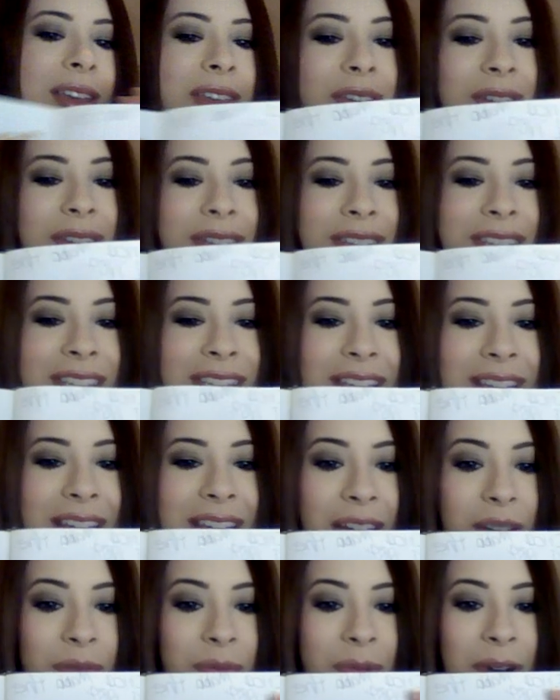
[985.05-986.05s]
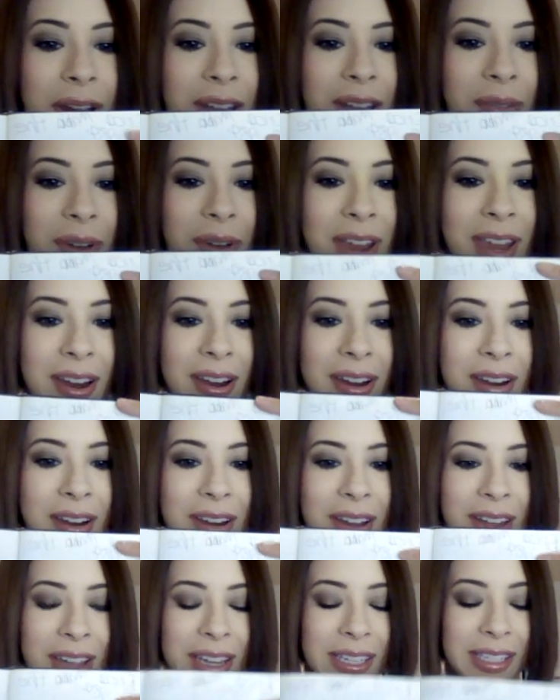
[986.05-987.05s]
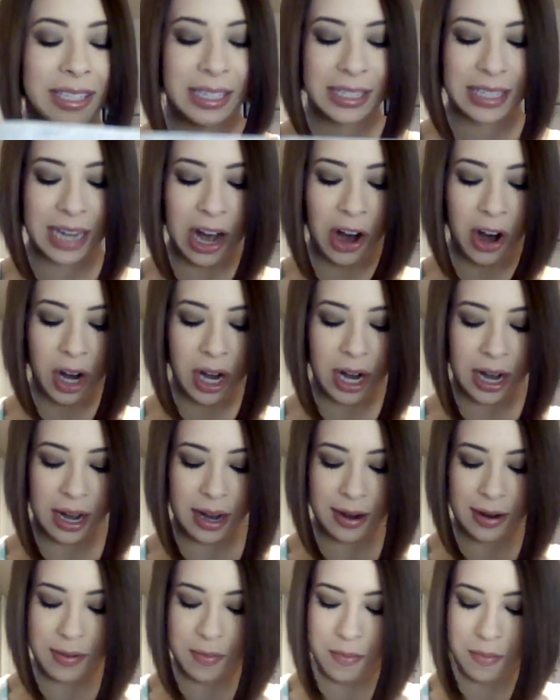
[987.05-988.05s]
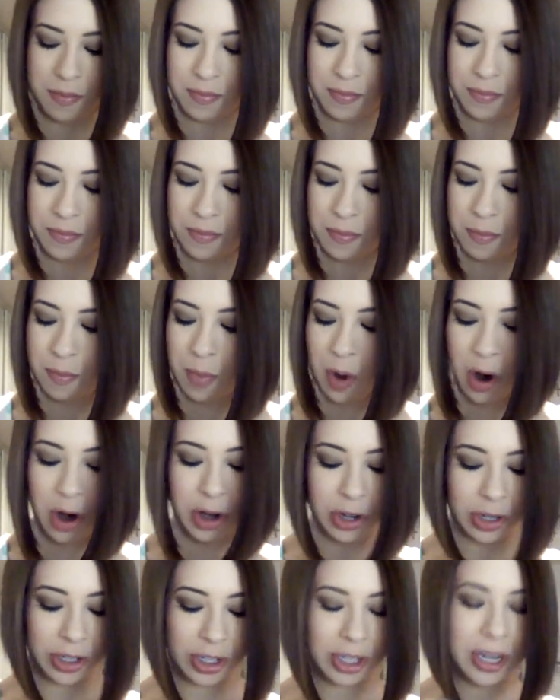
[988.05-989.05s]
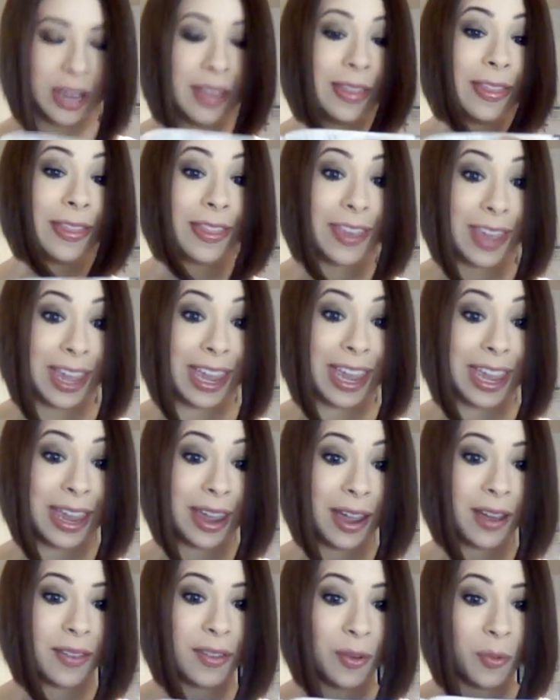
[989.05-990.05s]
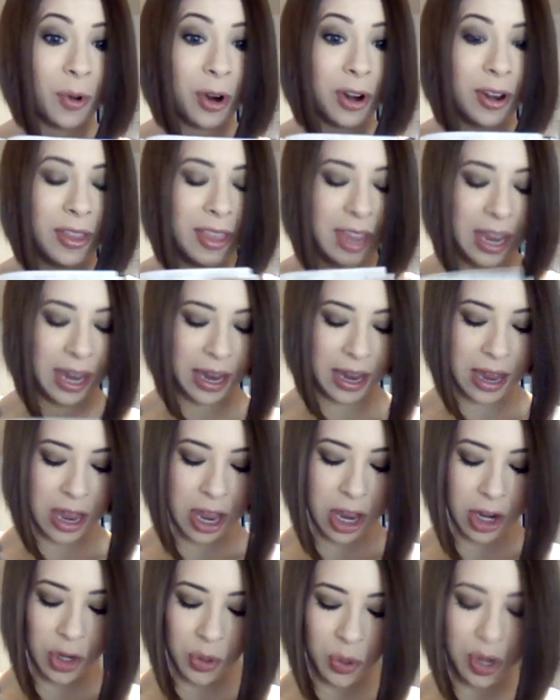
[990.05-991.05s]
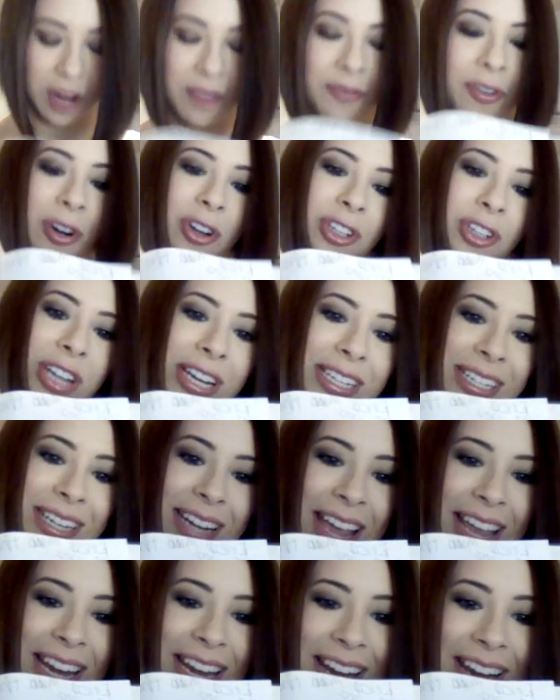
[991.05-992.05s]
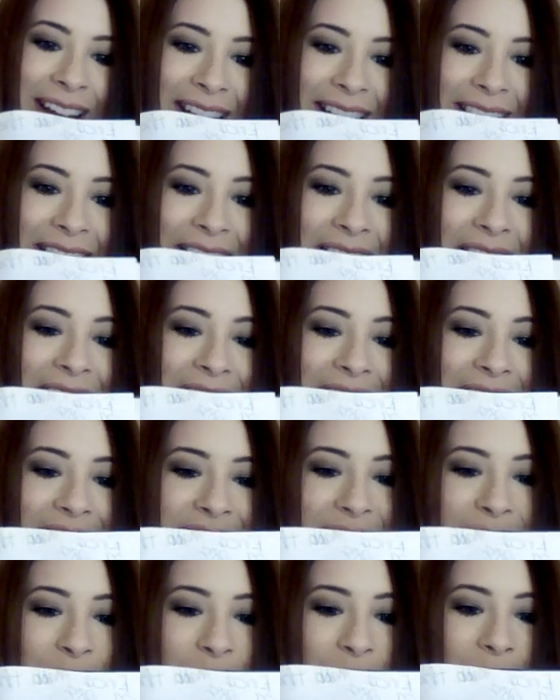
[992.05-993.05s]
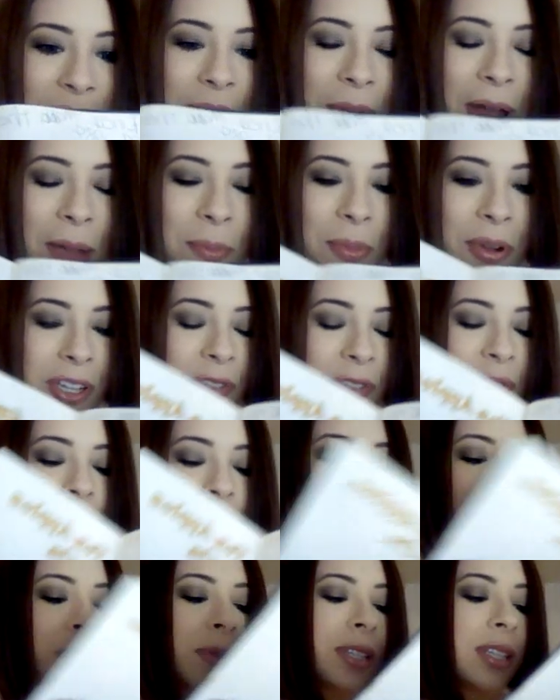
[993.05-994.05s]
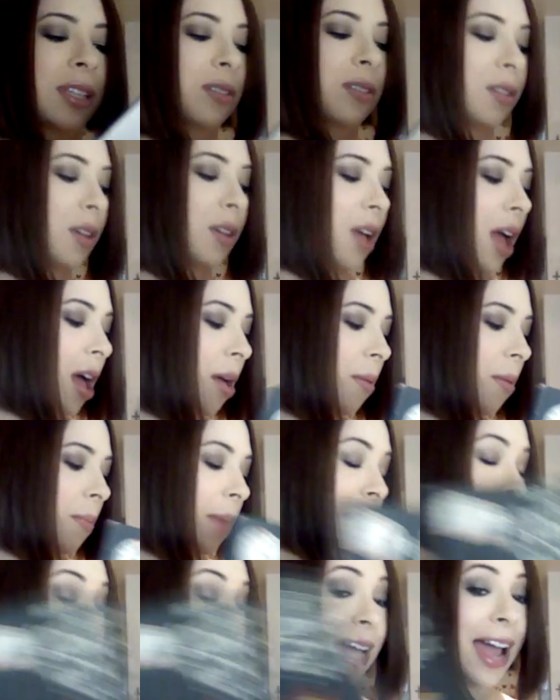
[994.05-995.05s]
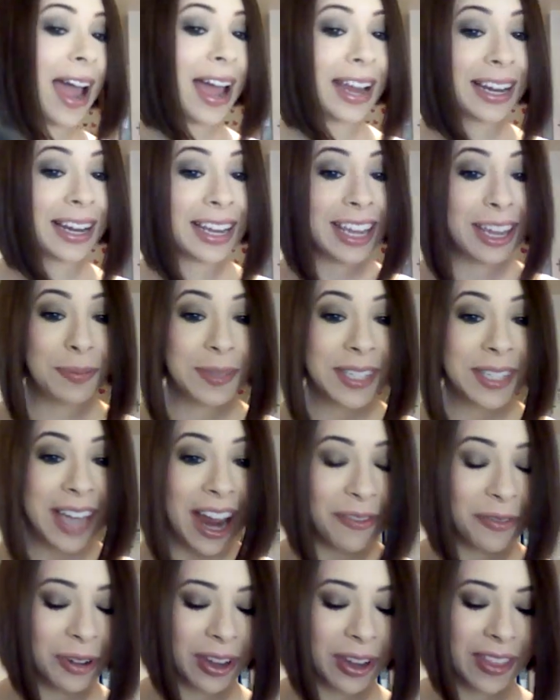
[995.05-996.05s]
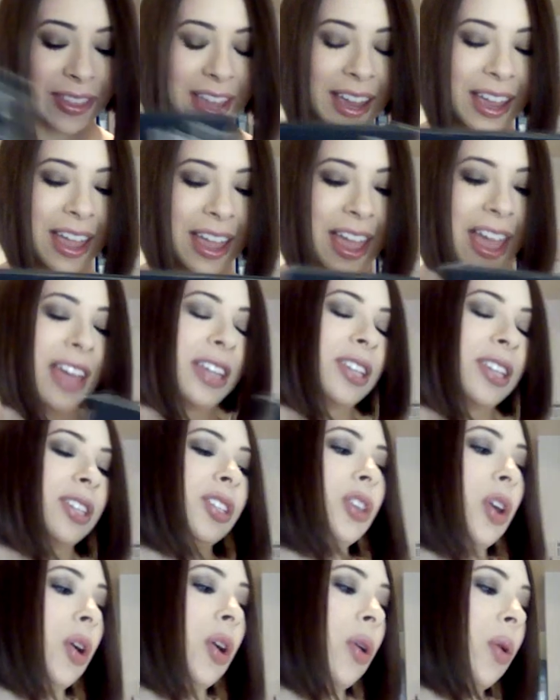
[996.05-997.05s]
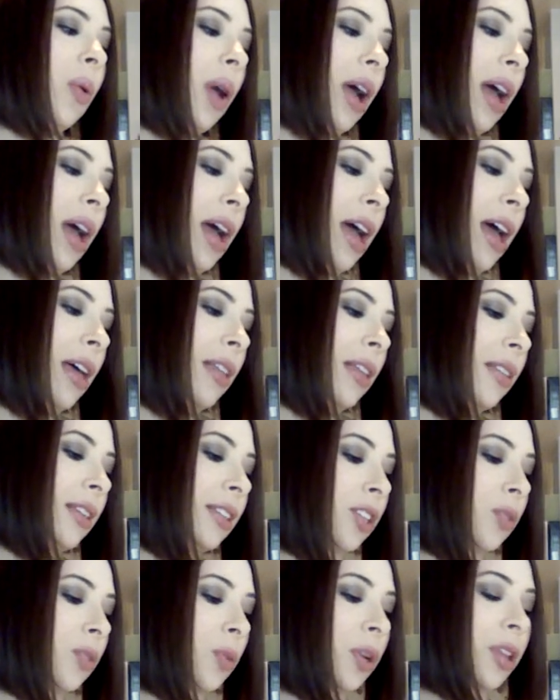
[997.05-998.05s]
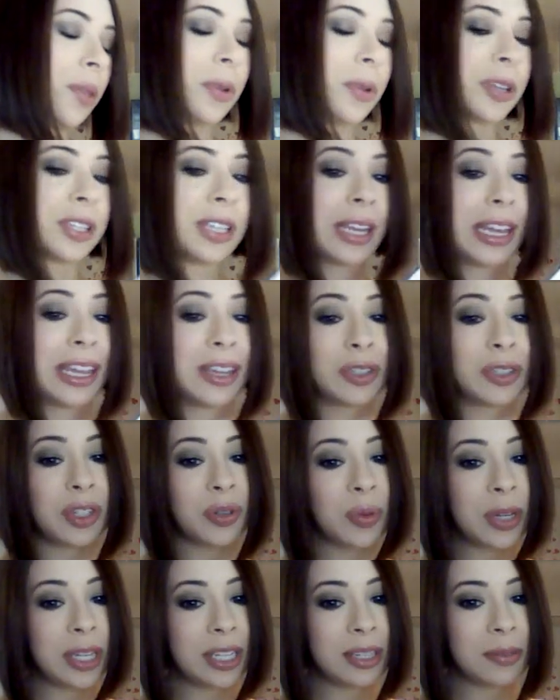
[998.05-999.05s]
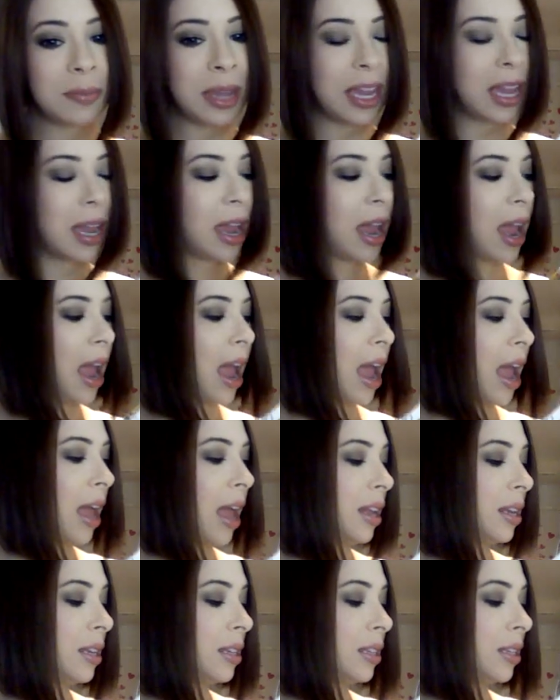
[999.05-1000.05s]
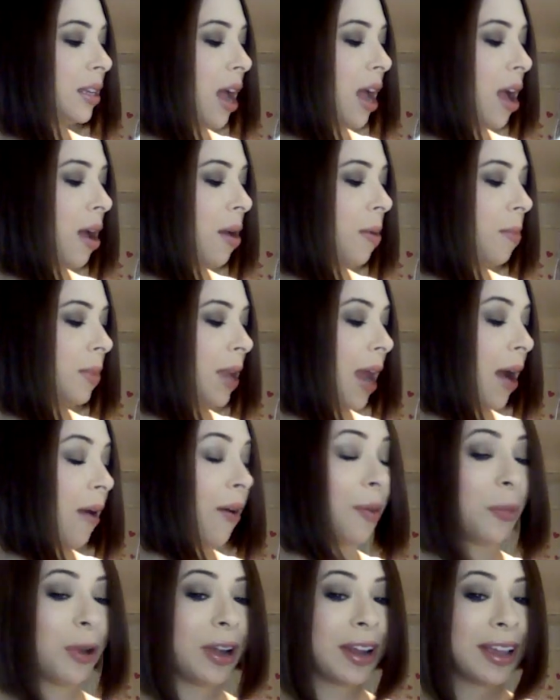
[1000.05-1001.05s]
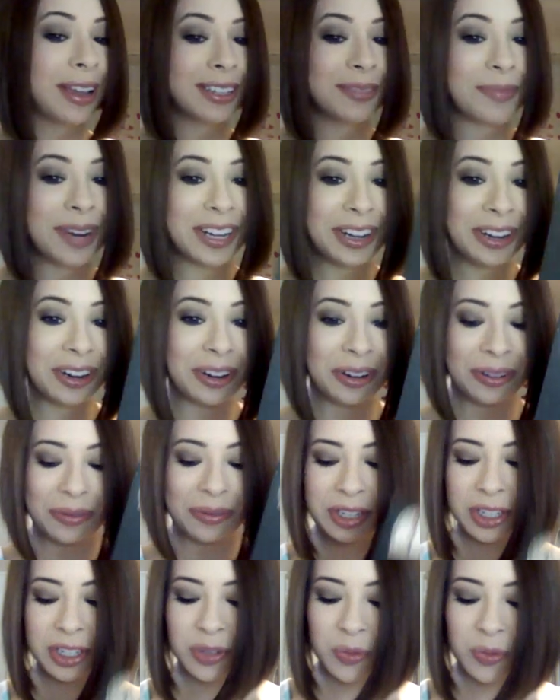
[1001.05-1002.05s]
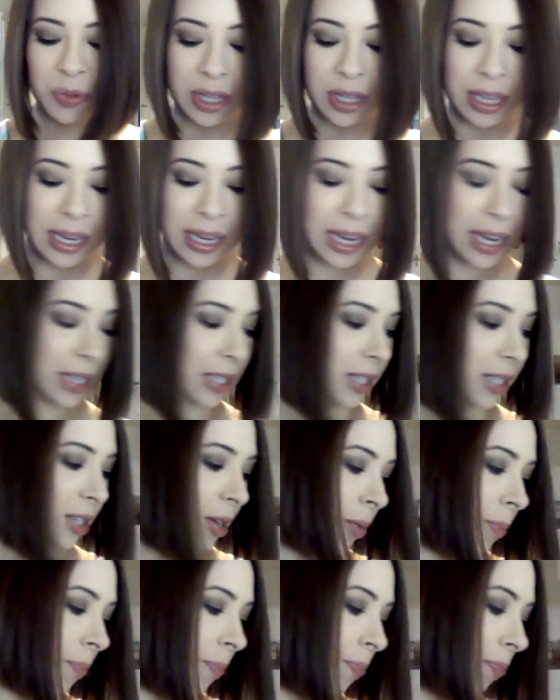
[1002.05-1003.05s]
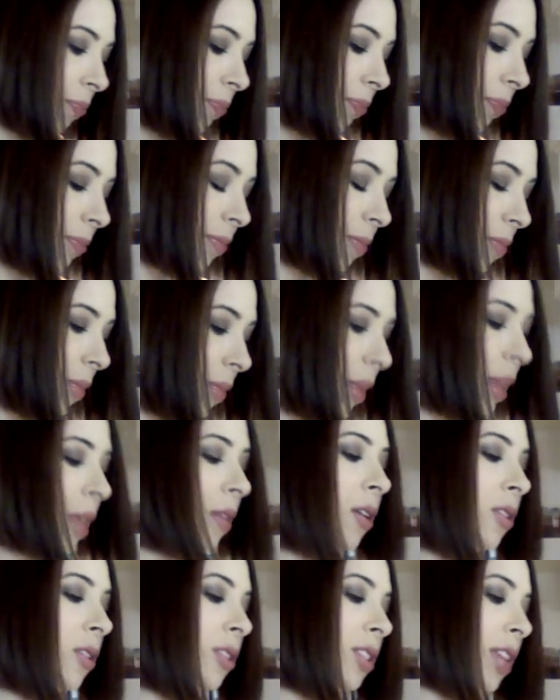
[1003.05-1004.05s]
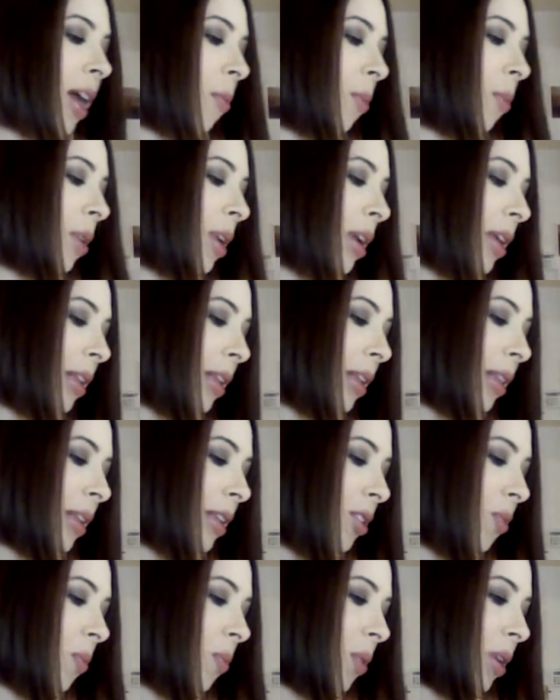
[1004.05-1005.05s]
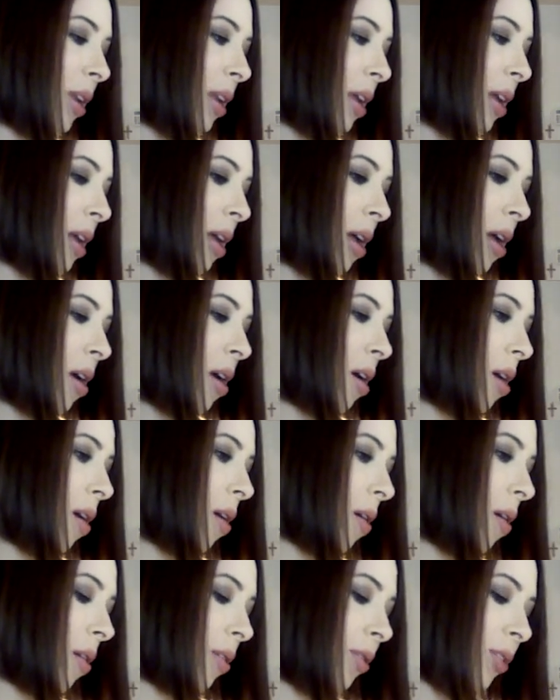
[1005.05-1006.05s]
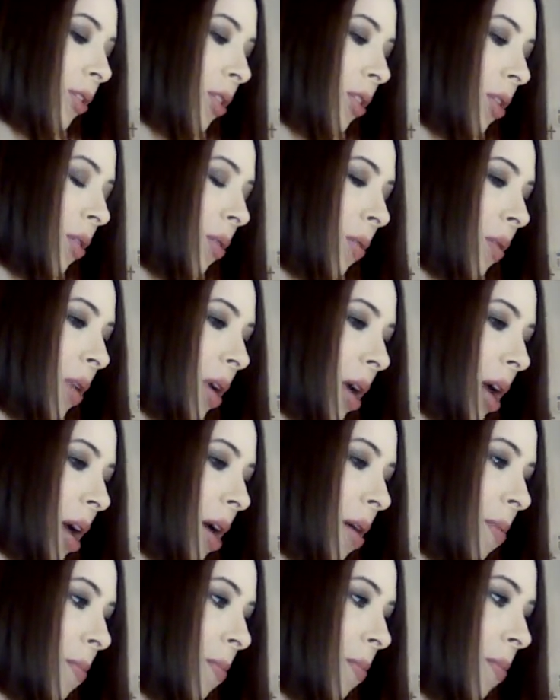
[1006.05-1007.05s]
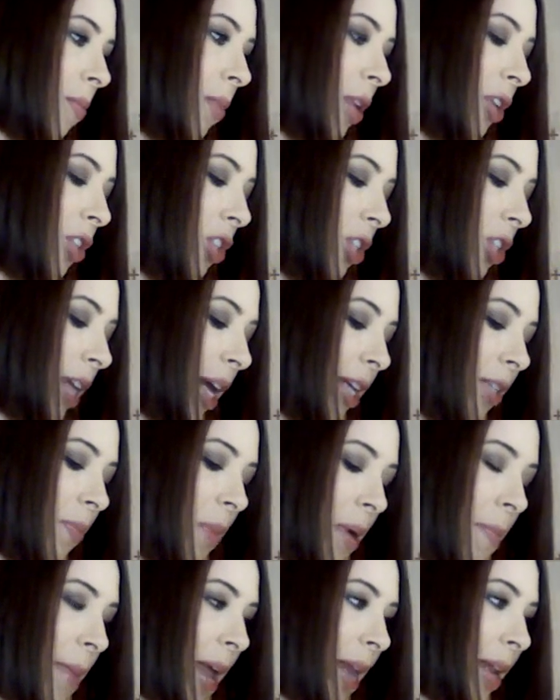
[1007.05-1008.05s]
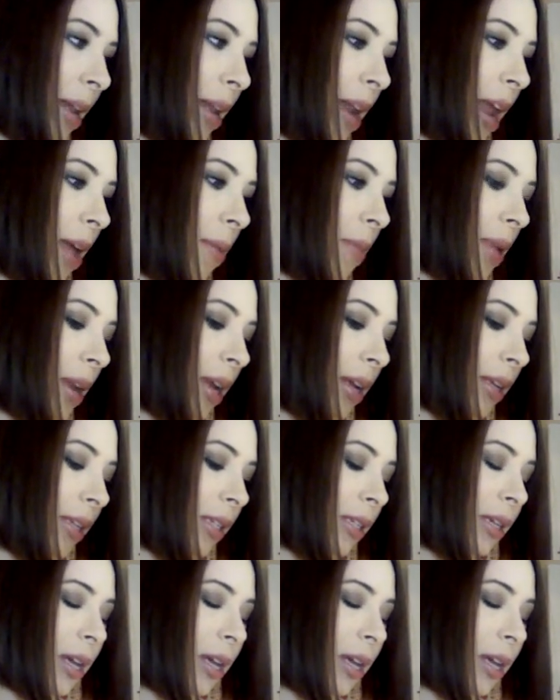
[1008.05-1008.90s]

You can see the handwriting right here. It says Erica, March, the, the word the, twenty-first, nineteen eighty-nine. This is one of my books from when I was little. Um, my dad keeps everything. So this is one of the books that he used to read to me, and um, now I'm reading it to my daughter, which is really neat. So there's that one, and then this one also. Um, it just has my maiden name in it.